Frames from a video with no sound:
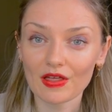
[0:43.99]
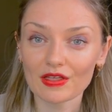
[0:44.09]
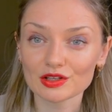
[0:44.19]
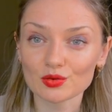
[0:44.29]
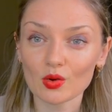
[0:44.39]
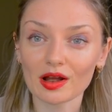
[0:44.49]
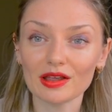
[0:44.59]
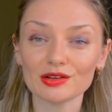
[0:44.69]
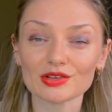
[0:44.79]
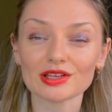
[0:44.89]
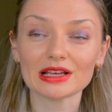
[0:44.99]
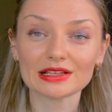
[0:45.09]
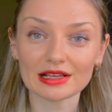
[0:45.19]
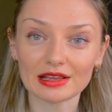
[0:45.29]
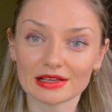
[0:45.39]
That's why in
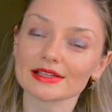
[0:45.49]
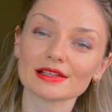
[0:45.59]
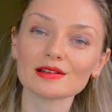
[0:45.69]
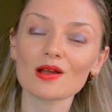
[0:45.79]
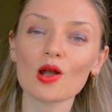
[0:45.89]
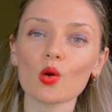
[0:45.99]
today's lesson,